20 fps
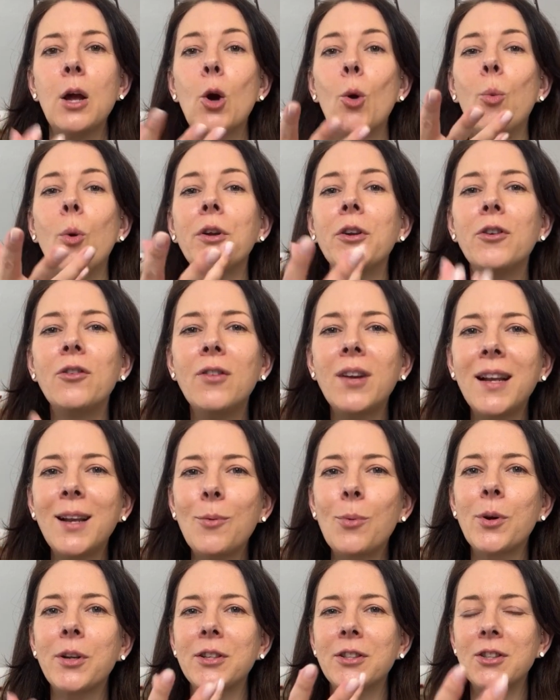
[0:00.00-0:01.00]
what I really
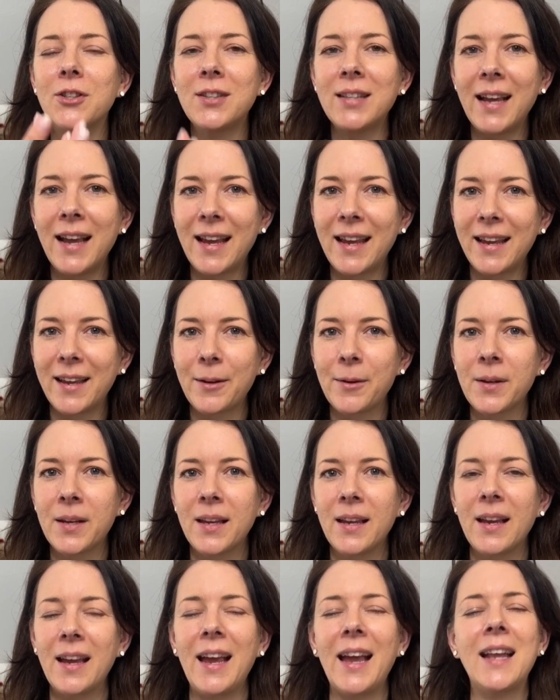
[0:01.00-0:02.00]
want to say.
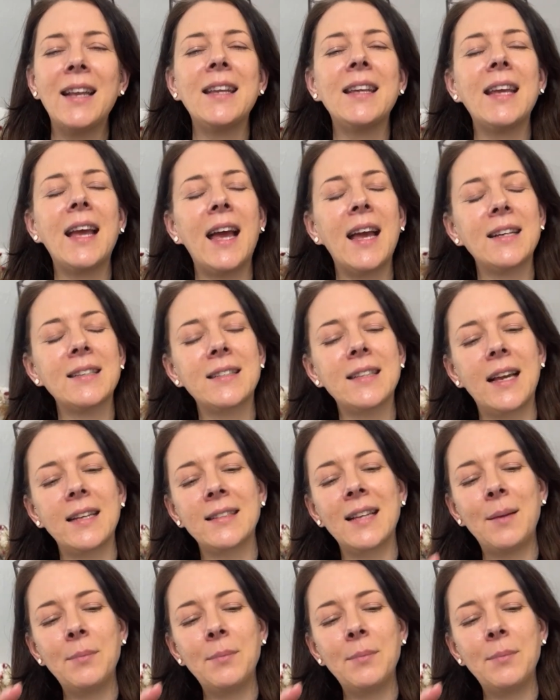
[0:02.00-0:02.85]
And yes, I